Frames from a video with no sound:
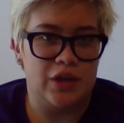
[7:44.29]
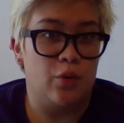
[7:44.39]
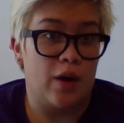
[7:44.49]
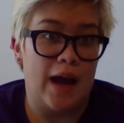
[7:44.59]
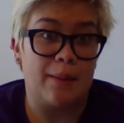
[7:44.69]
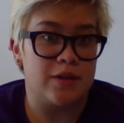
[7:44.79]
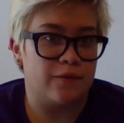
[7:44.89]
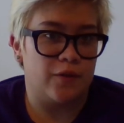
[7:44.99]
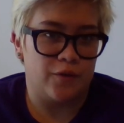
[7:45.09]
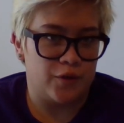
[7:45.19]
you were
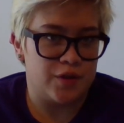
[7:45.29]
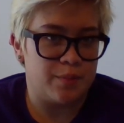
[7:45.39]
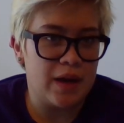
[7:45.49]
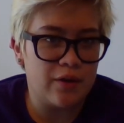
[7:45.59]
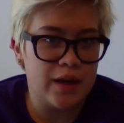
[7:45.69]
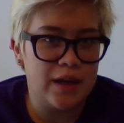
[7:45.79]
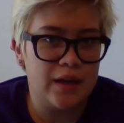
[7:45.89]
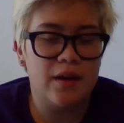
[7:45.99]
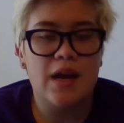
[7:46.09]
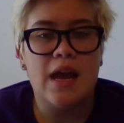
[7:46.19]
absent for first
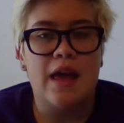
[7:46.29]
period,